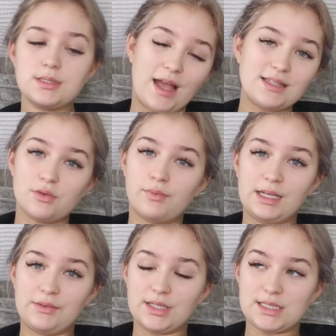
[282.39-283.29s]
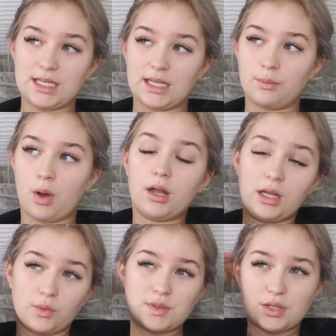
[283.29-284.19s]
That's a really, really sticky one.
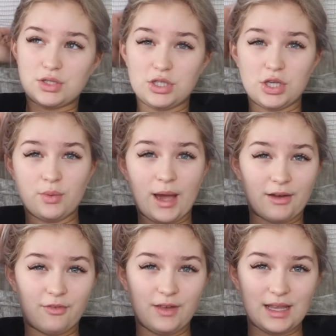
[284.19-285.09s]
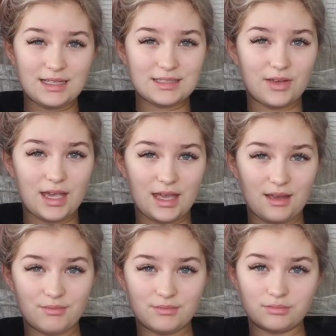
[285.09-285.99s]
And also, do you have feelings for
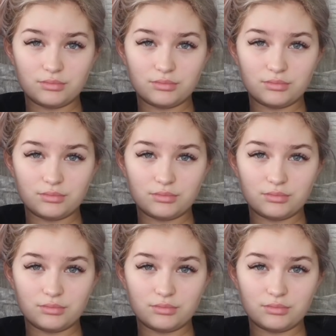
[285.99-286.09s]
him?